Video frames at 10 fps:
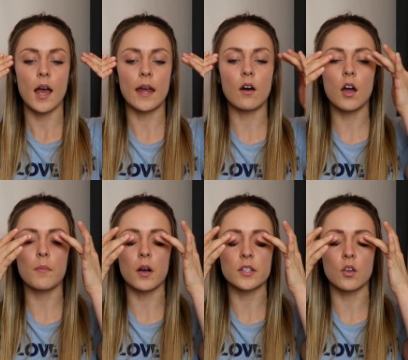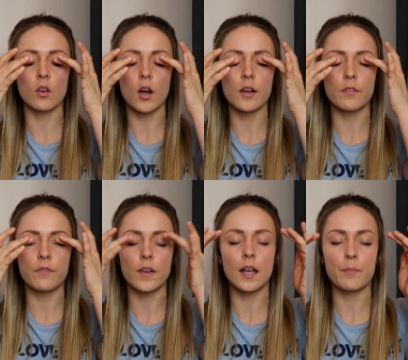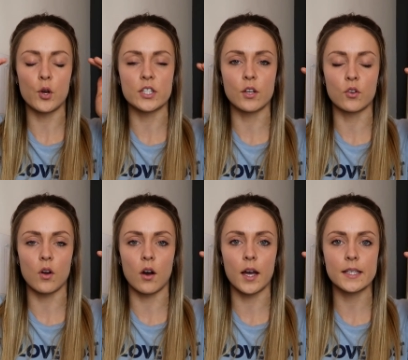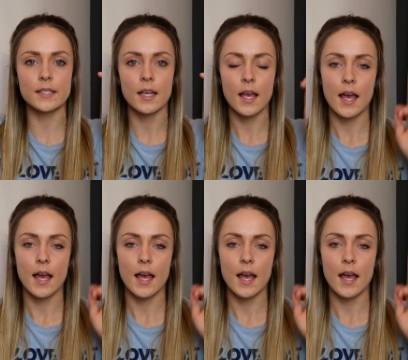an eye mask you can kind of feel it pushing on your eyes